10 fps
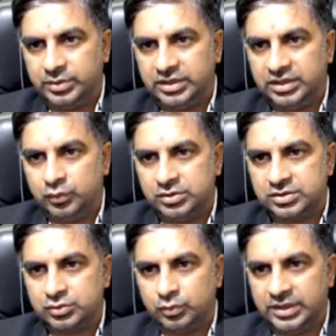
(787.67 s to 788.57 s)
be
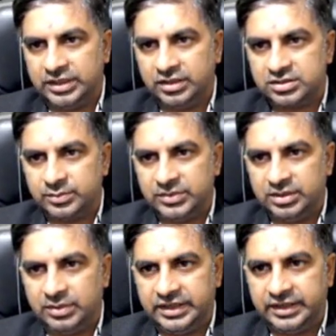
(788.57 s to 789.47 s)
equals to minus b
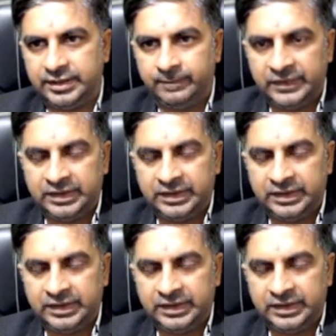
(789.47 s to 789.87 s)
by a.